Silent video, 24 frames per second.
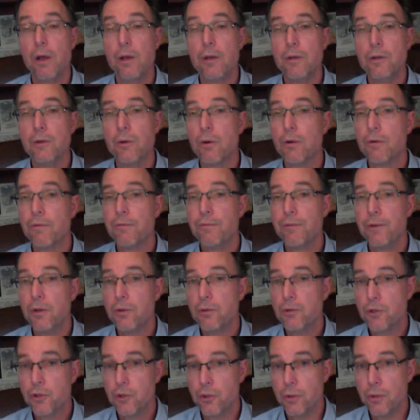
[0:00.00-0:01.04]
Your
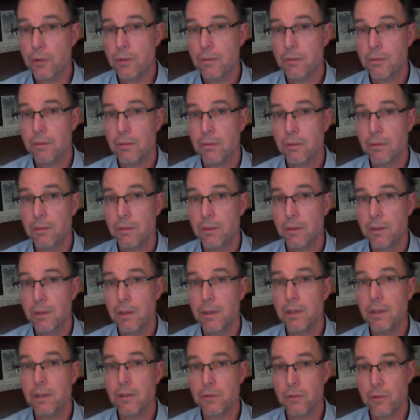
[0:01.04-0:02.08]
future
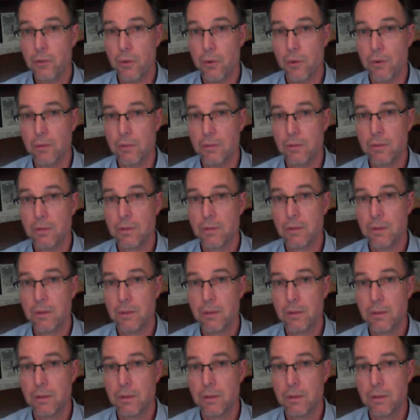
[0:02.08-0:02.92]
is yours.